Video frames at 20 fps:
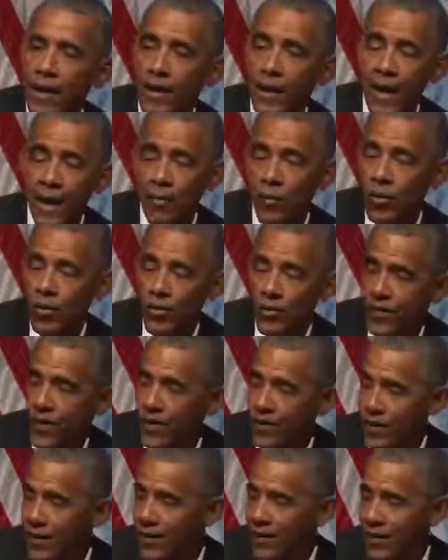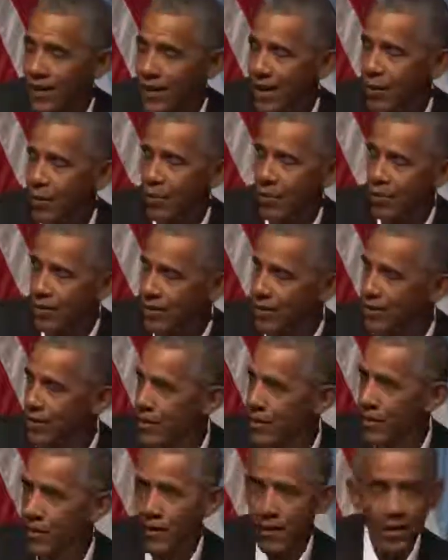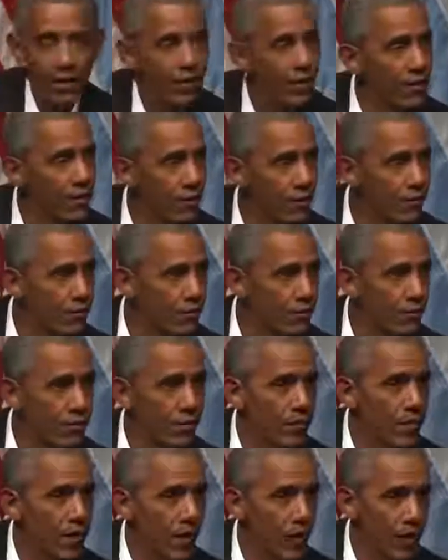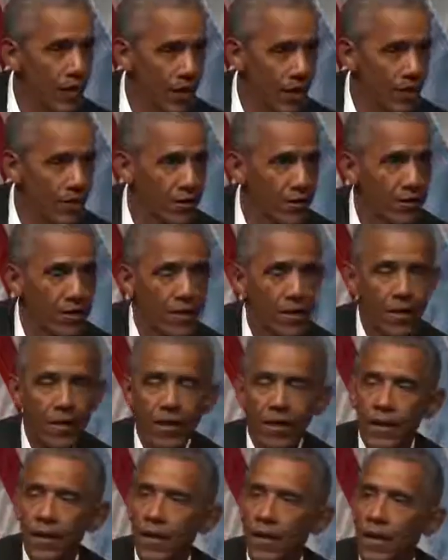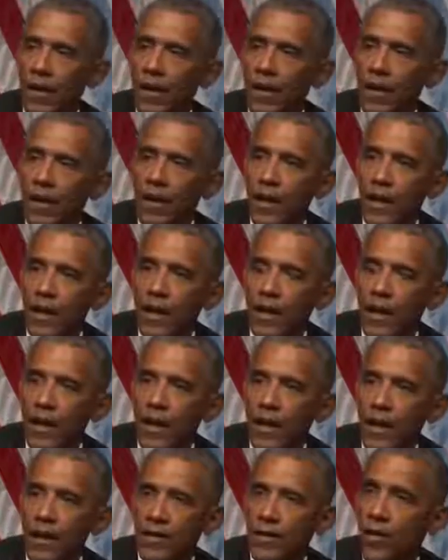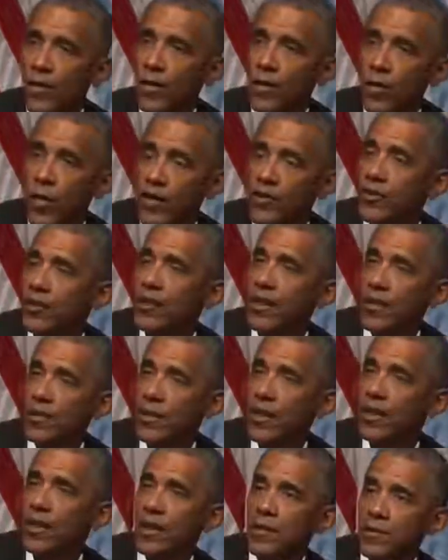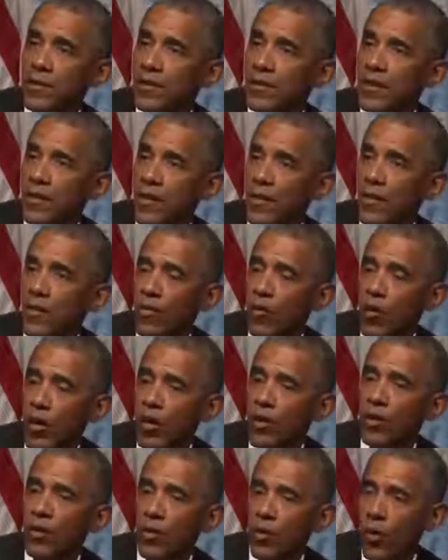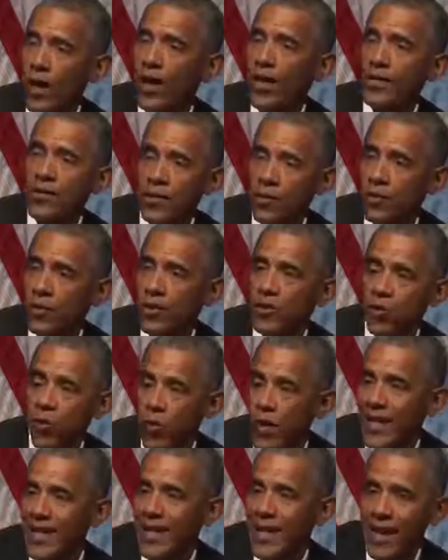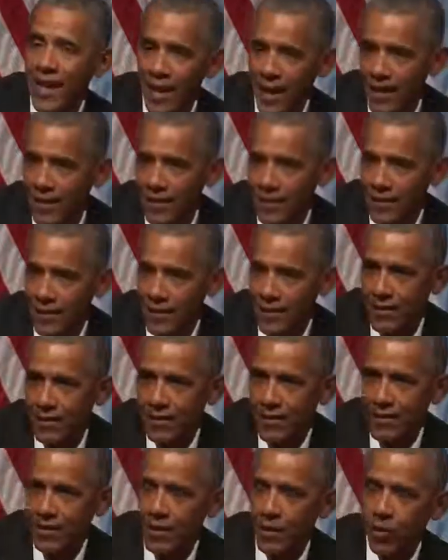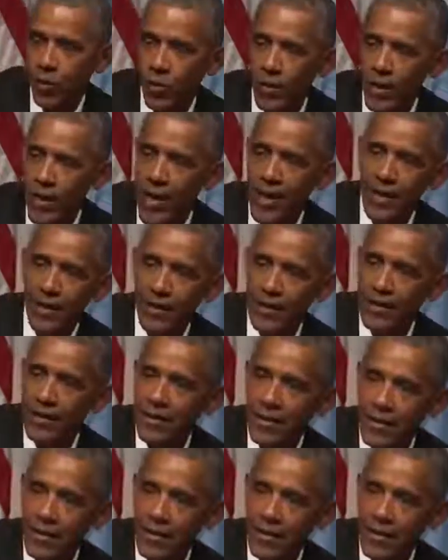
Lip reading: A lot more sophisticated than I was at their age. And so the question then becomes, what are the ways in which we can create